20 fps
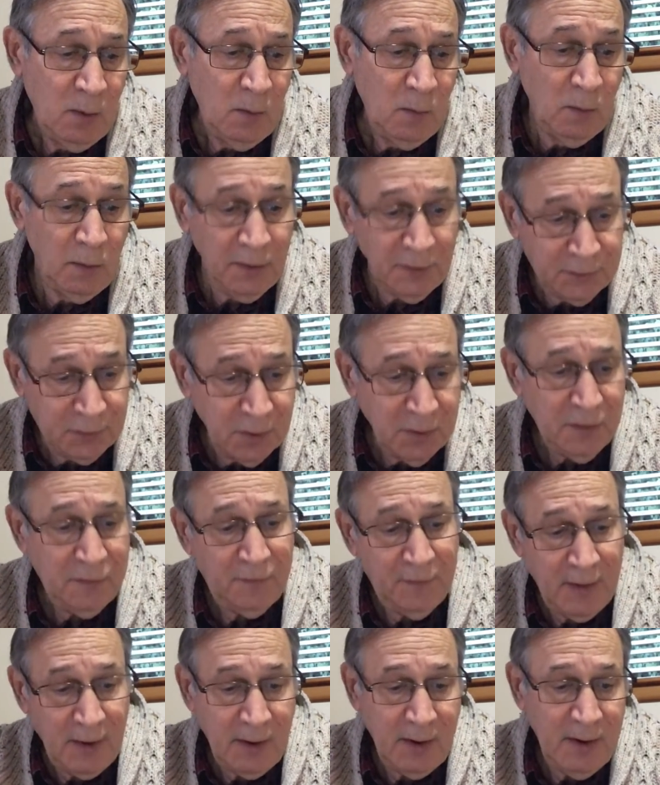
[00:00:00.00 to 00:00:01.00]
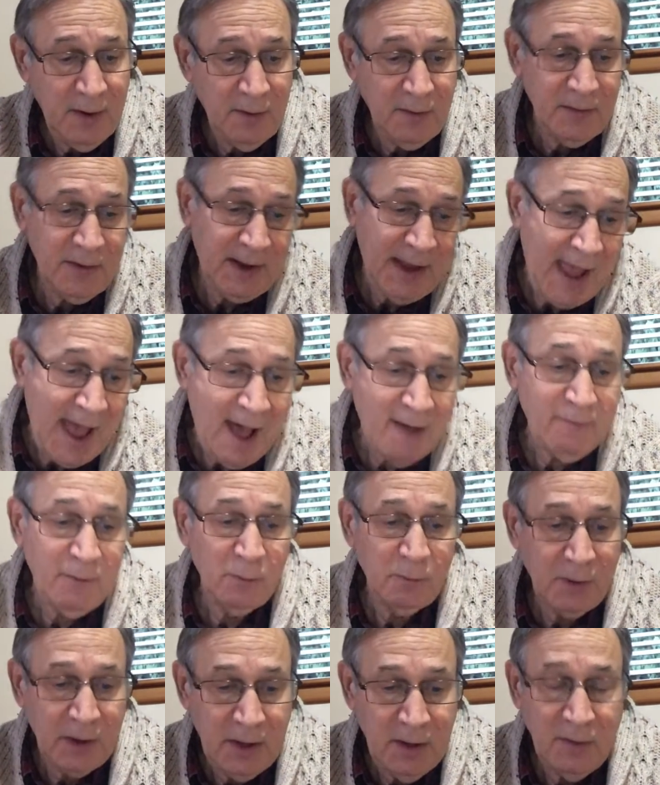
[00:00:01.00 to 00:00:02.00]
Will the tooth fairy or the
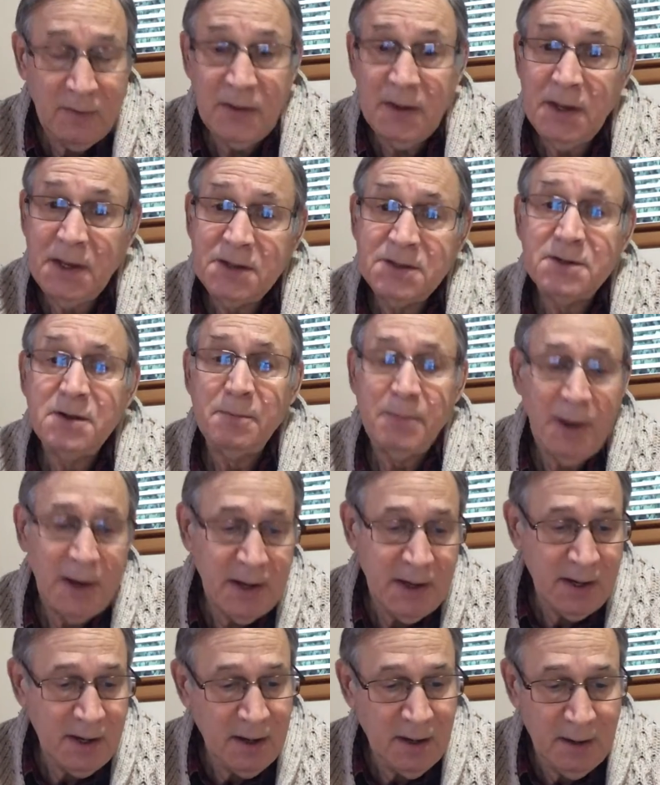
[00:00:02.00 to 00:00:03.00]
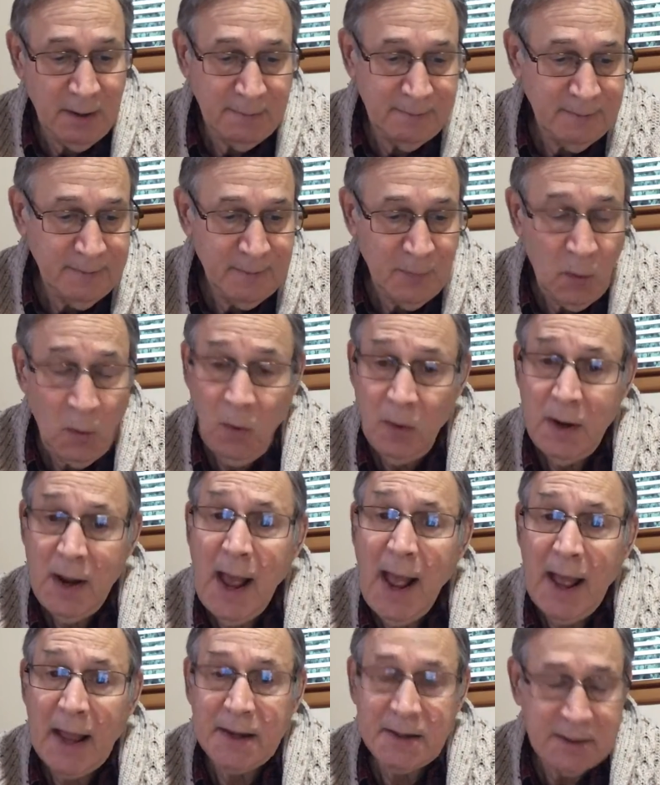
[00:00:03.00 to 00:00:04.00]
cavalry or the Easter bunny come or
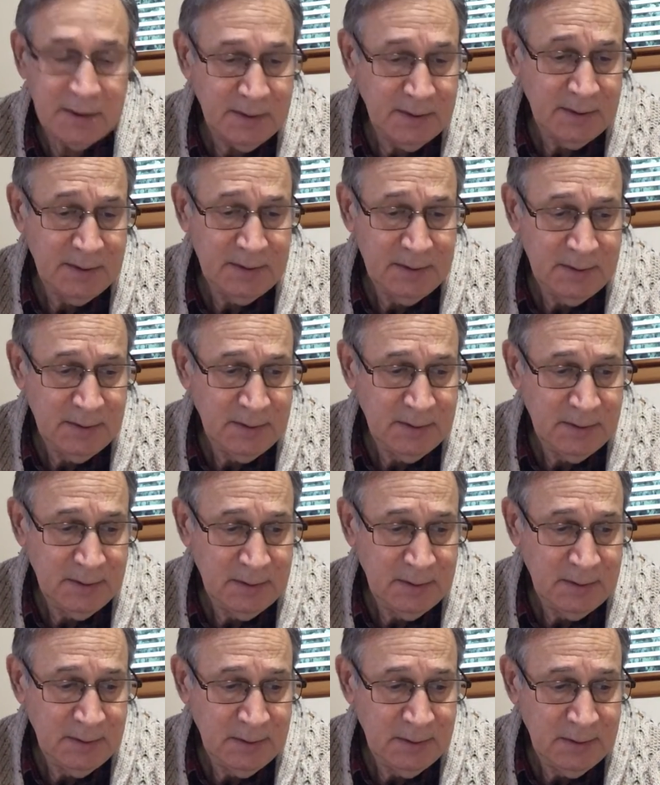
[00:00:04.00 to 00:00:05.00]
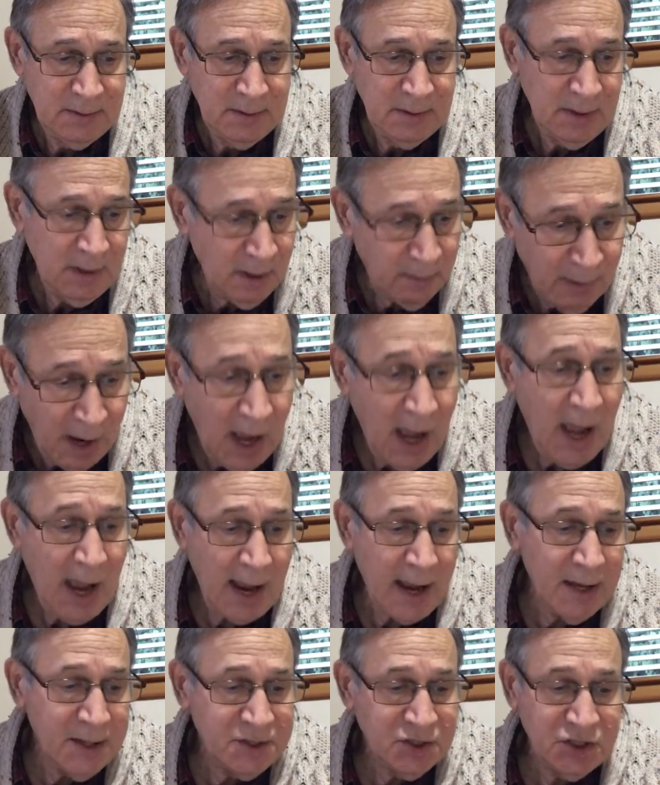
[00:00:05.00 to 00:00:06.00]
not? Am
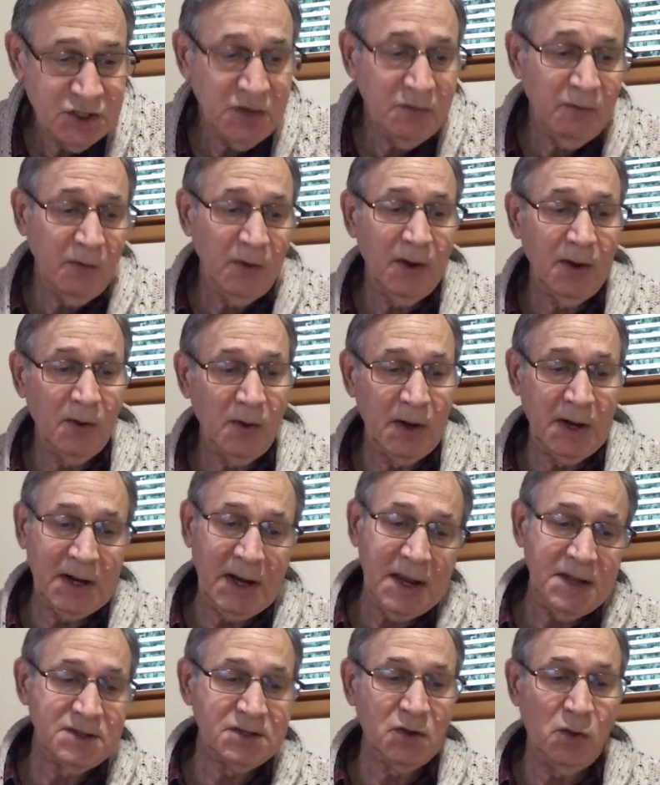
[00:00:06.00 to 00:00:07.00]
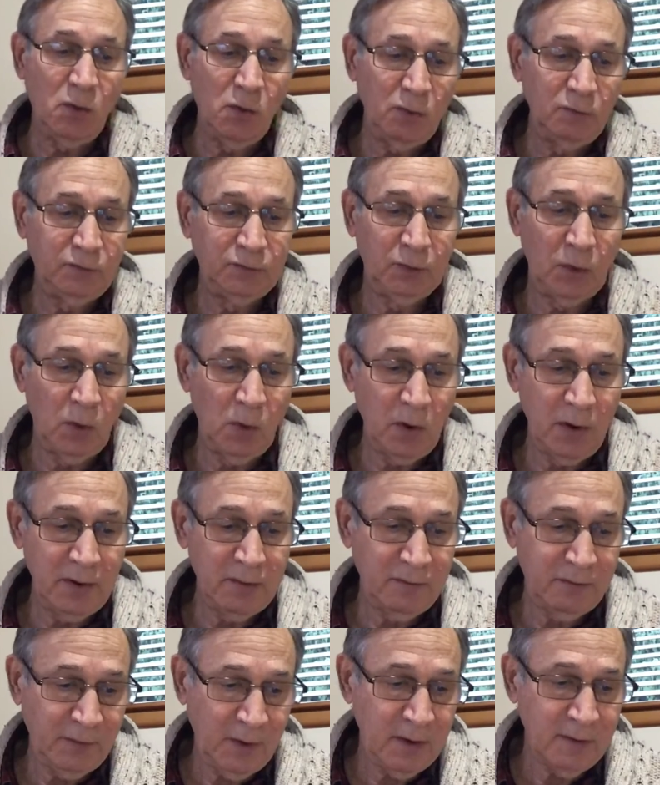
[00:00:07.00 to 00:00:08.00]
I shivering on an ice-cold floor
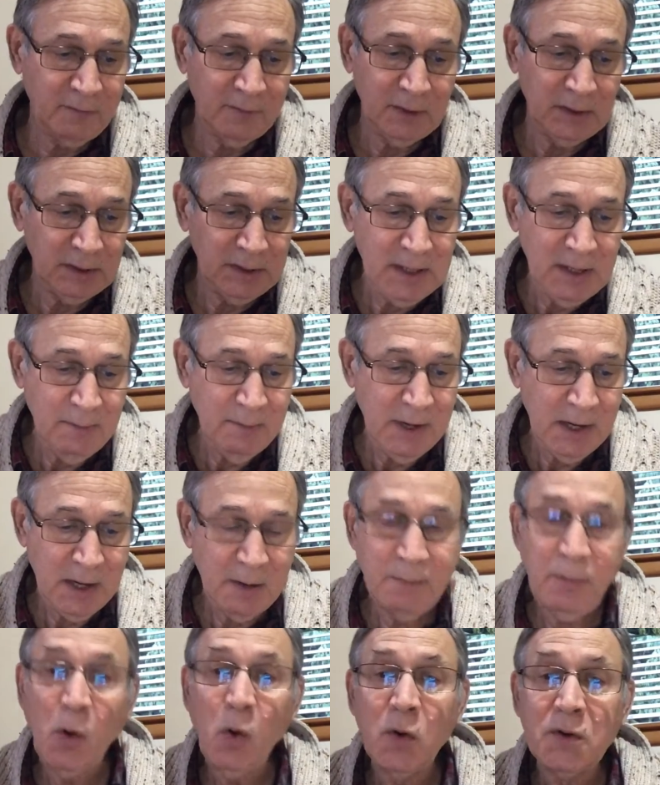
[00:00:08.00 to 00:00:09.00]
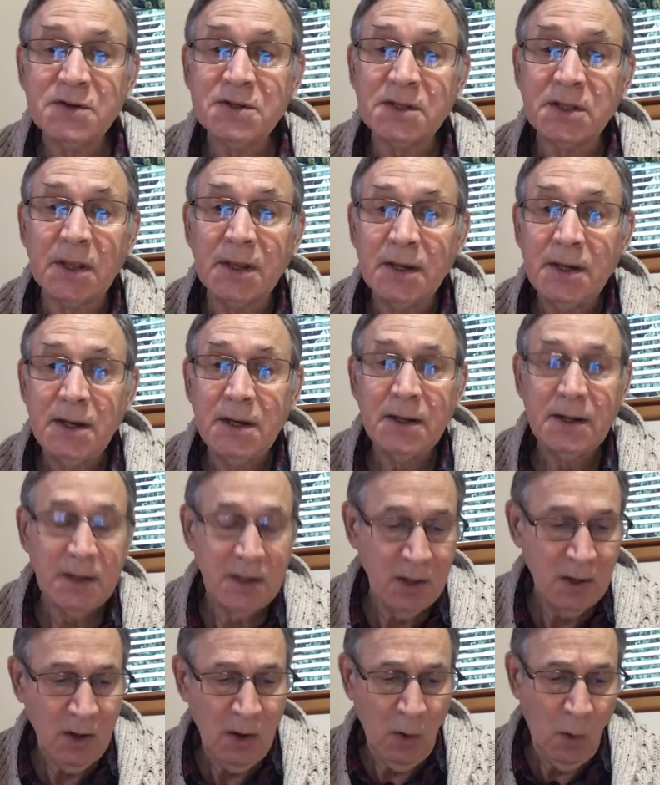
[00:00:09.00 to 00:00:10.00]
in front of gleaming porcelain,
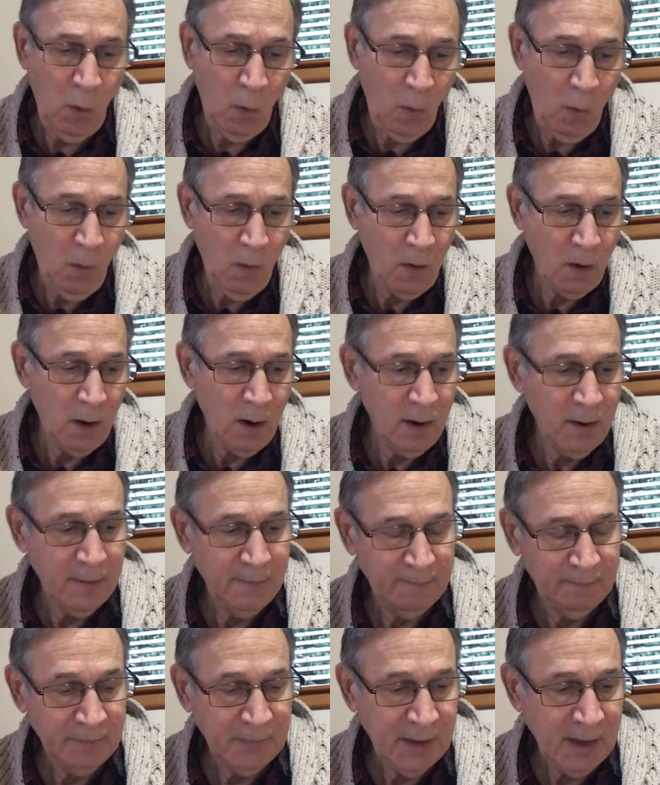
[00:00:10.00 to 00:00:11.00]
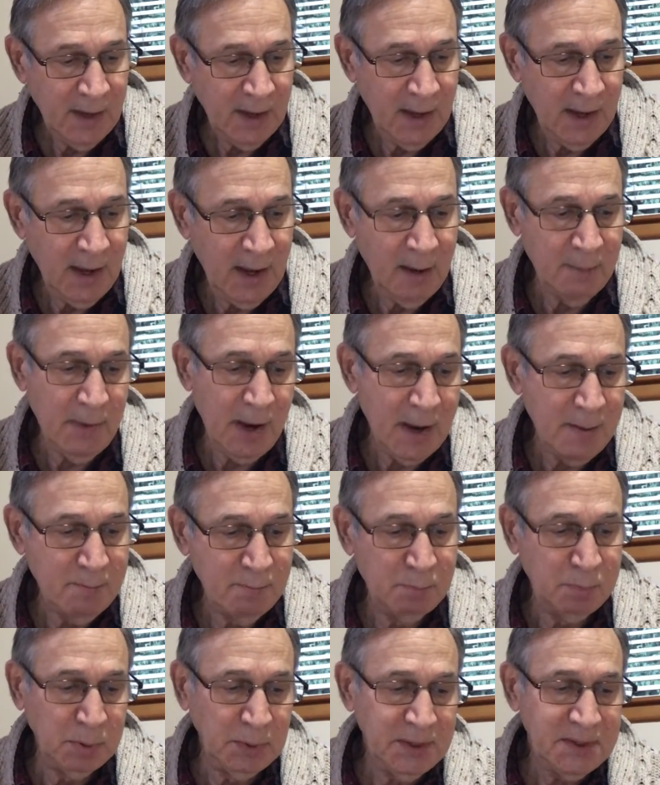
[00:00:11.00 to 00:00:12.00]
or am I
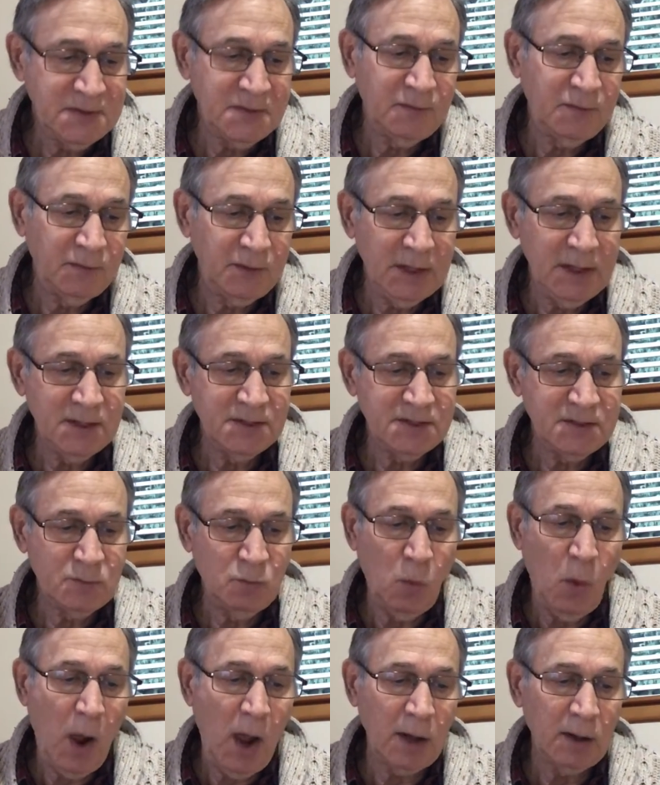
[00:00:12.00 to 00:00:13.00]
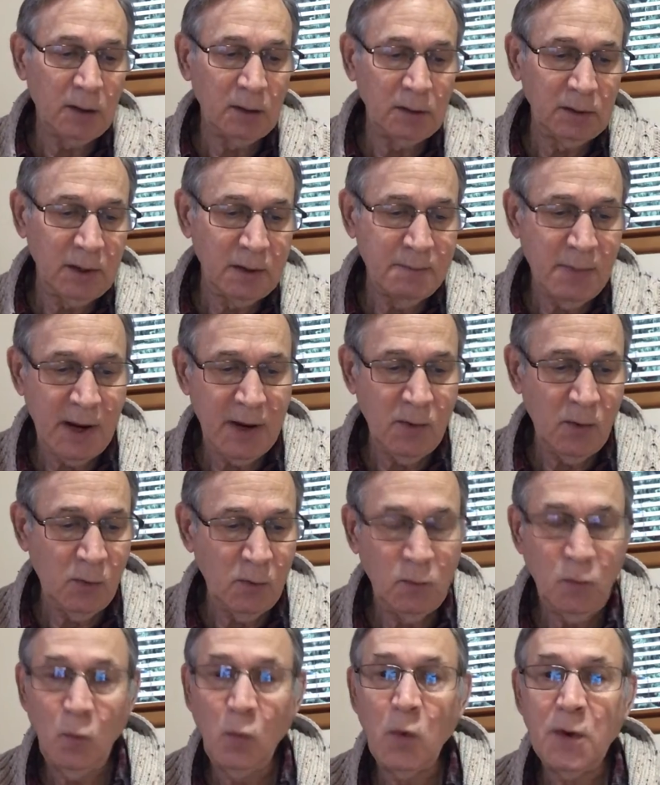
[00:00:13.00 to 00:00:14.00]
blissfully swaddled in my
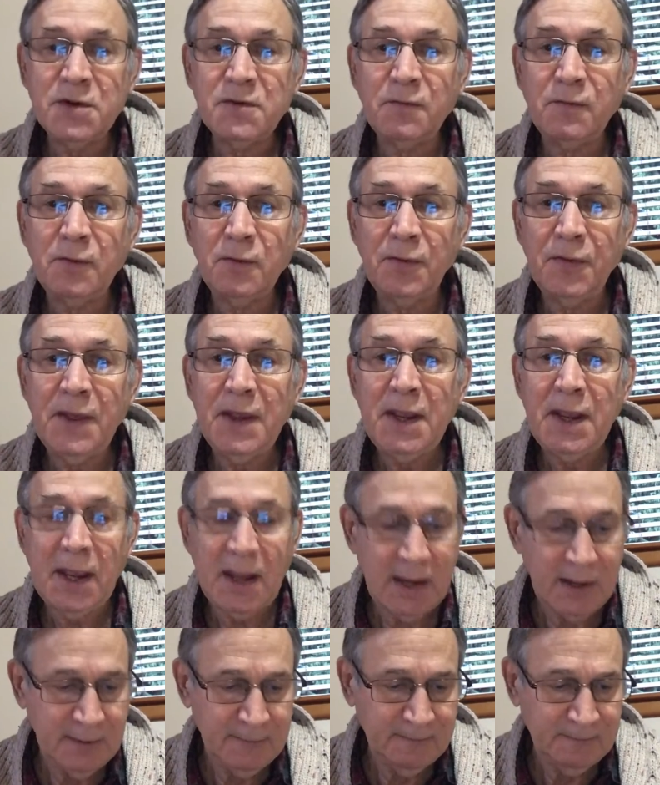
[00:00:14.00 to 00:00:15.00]
own wishful thinking?